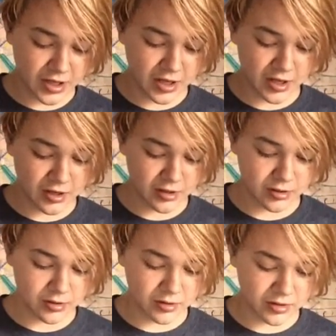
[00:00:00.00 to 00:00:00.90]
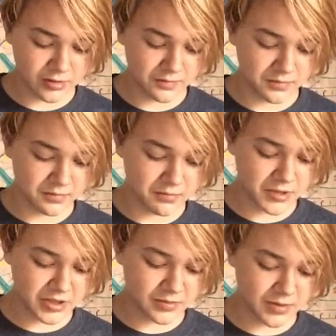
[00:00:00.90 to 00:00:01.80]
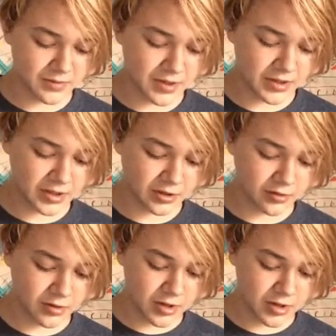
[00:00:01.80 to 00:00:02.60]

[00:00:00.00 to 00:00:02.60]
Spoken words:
that makes me mad now.